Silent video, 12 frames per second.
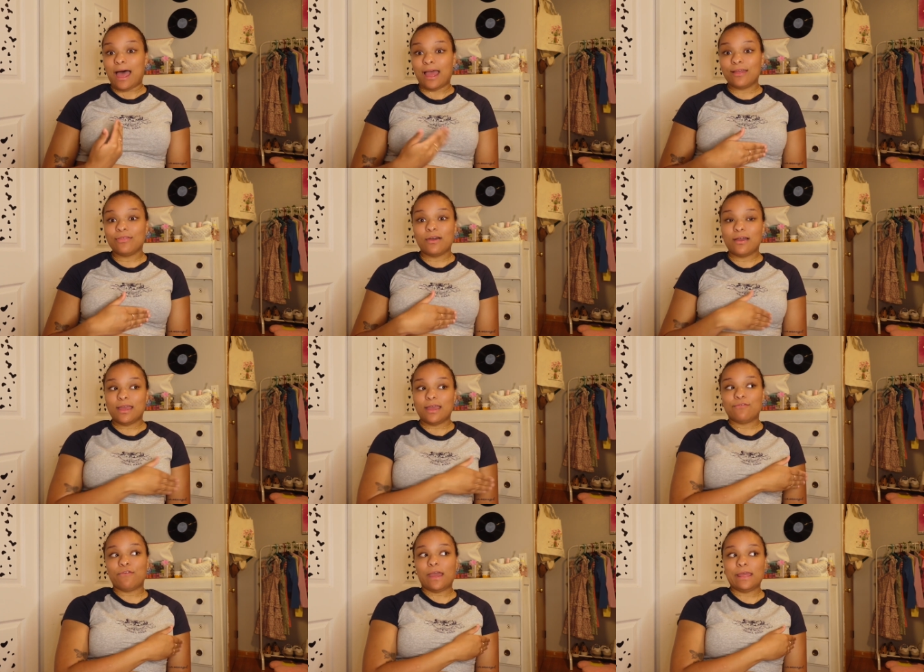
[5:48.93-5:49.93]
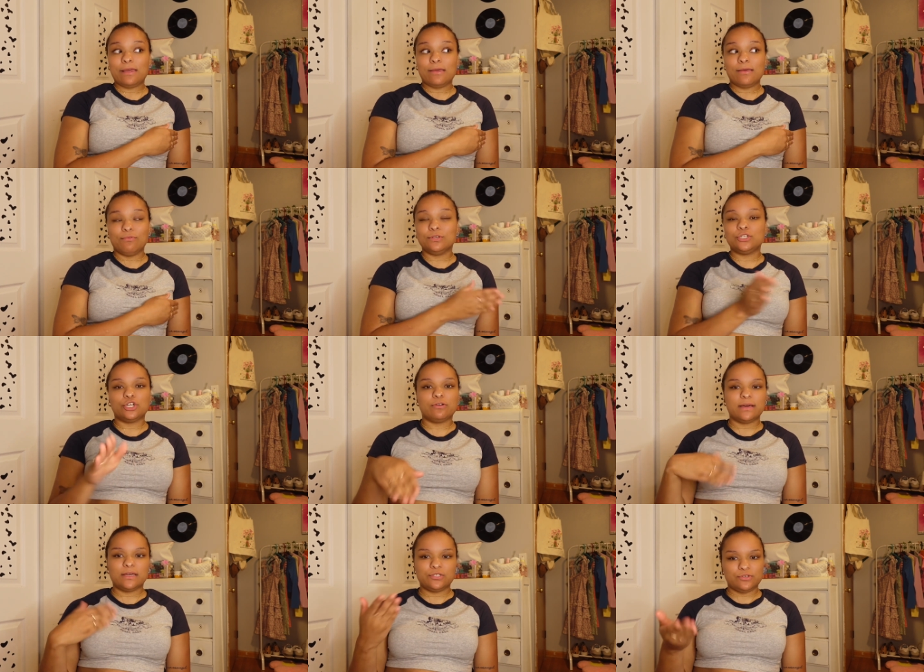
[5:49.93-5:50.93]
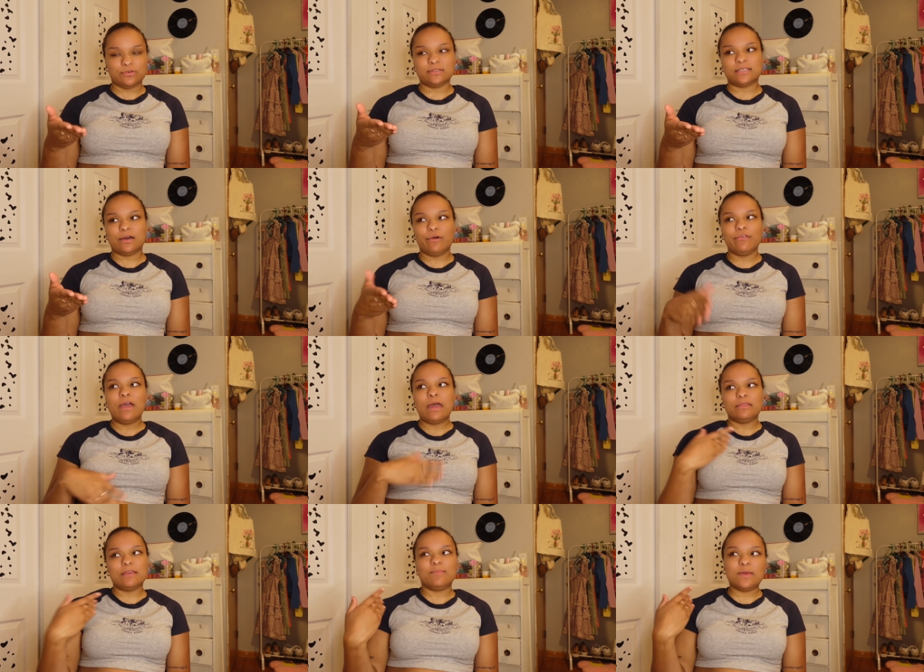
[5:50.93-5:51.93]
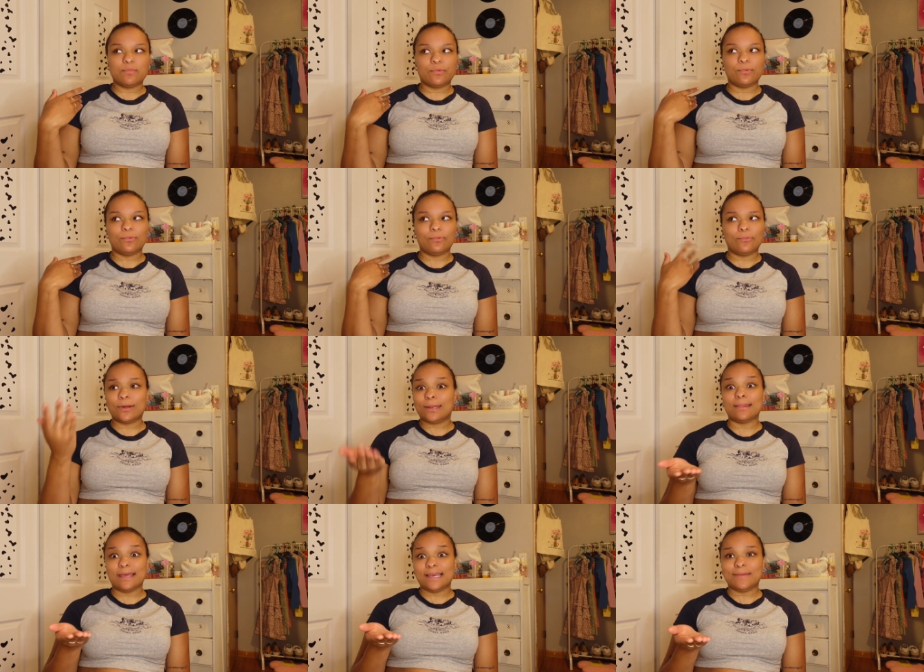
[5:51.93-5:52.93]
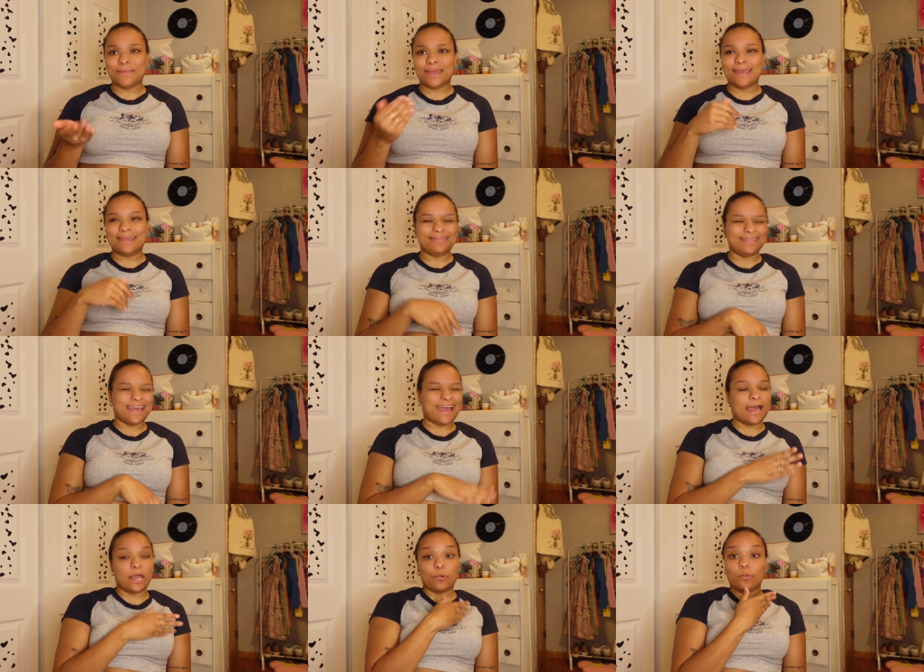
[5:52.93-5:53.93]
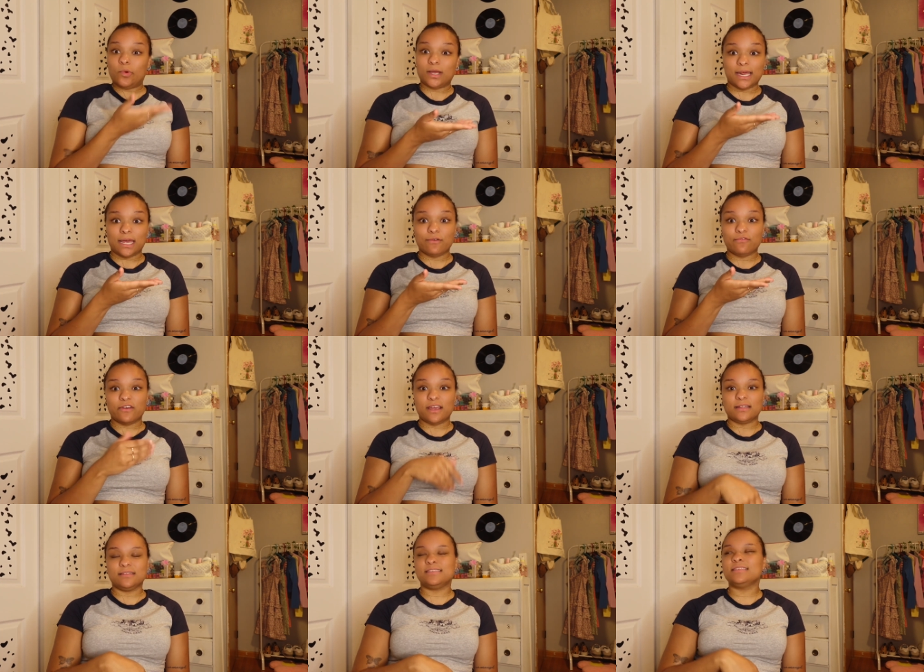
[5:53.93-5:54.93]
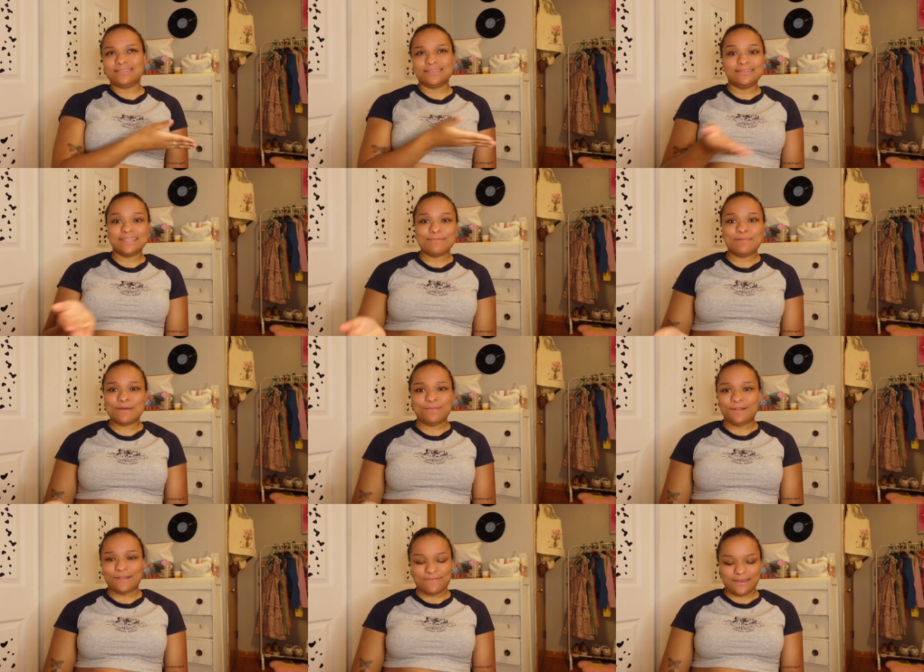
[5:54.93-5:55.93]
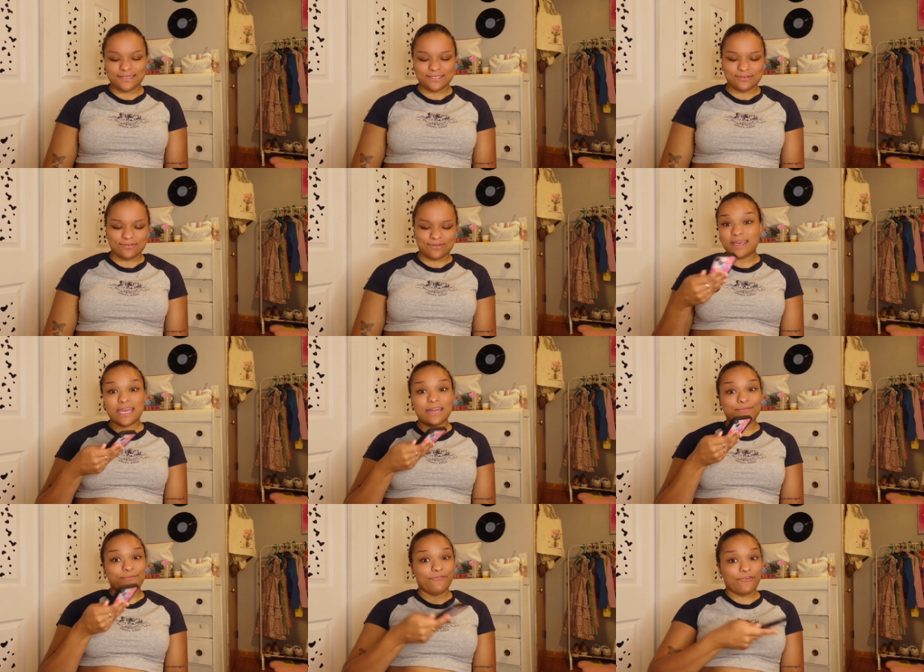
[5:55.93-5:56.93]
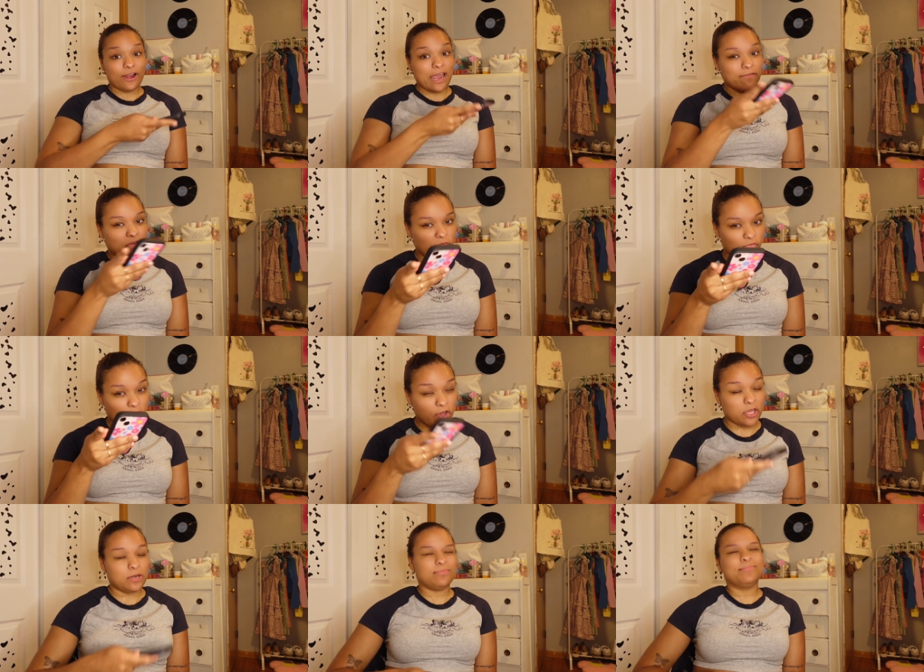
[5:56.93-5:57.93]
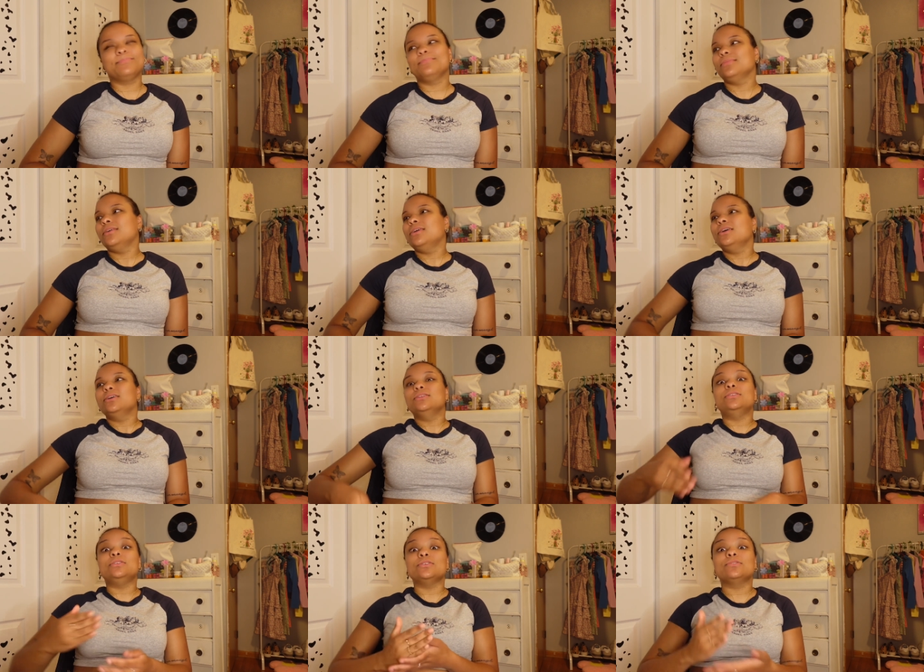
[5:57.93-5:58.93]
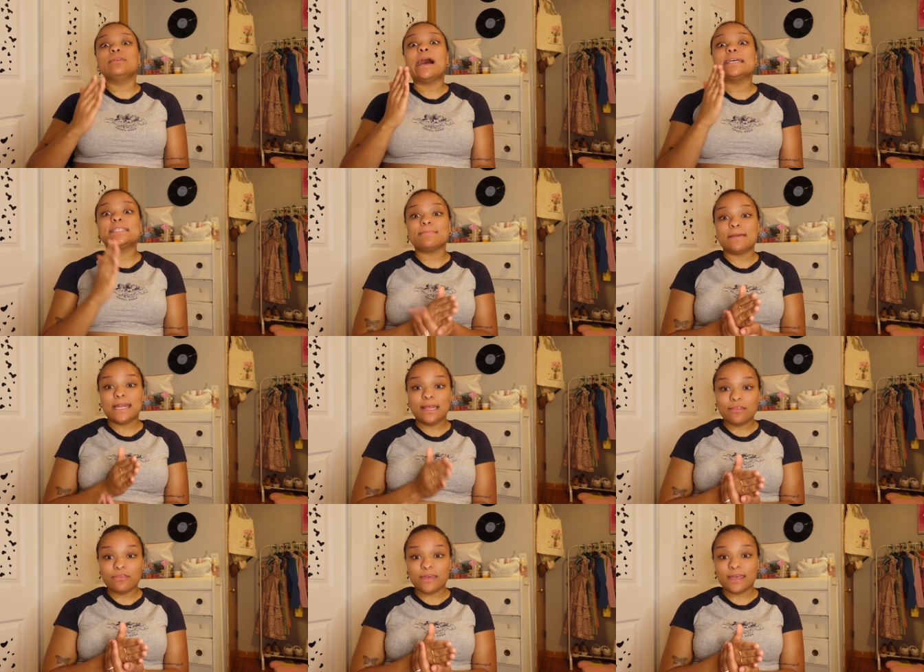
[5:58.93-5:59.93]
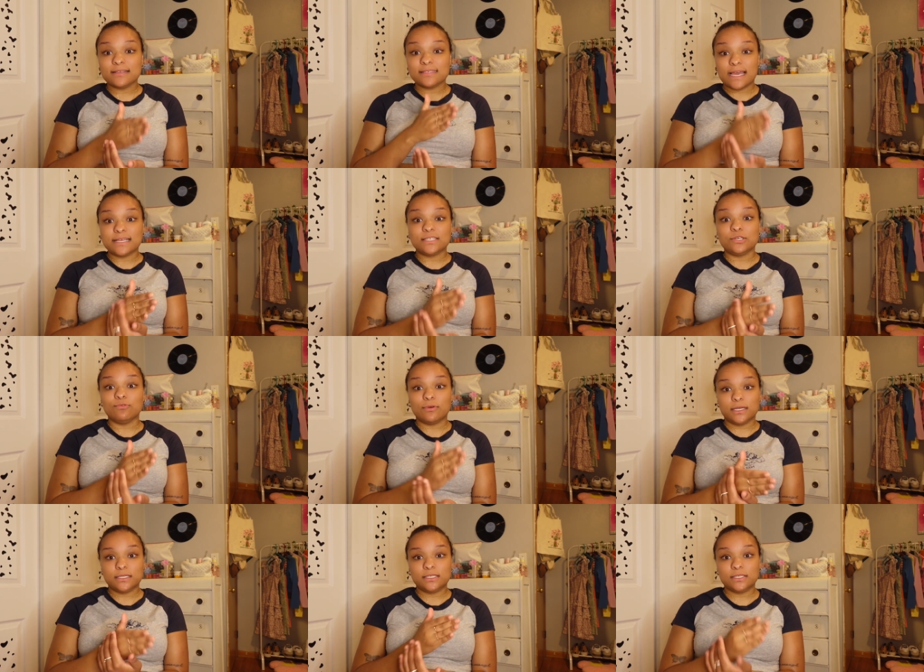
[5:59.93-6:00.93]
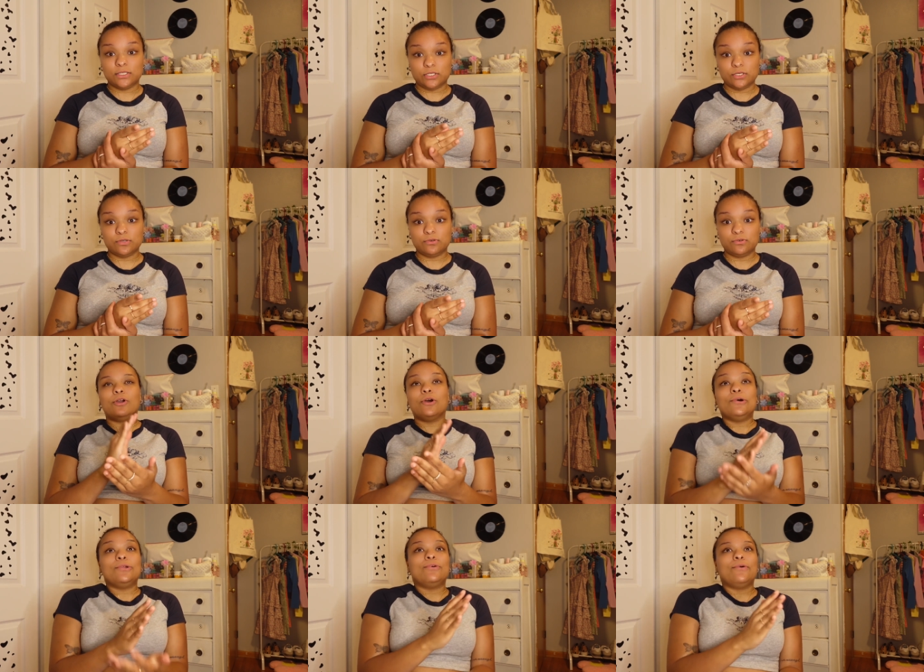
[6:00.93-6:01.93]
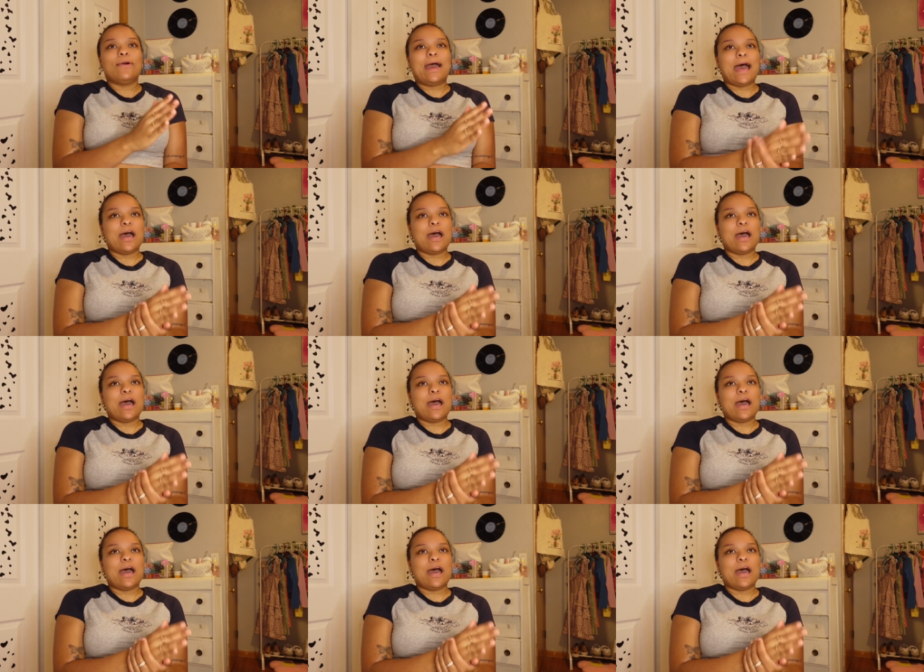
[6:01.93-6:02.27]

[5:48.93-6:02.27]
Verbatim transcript: I thought if I would show my true self, then people wouldn't like me and that I wouldn't have friends. Don't let people affect you and for having fun do as many things as you want to do. Go to